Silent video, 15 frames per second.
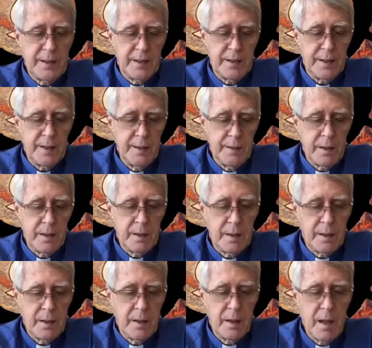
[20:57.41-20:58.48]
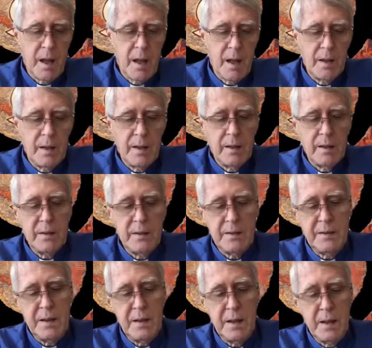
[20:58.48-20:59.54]
heat.
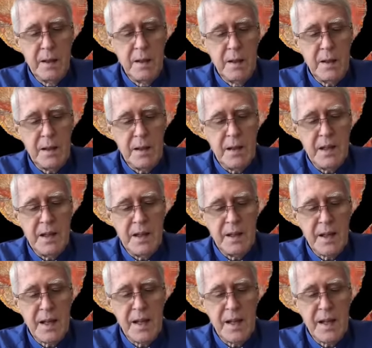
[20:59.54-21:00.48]
Still, it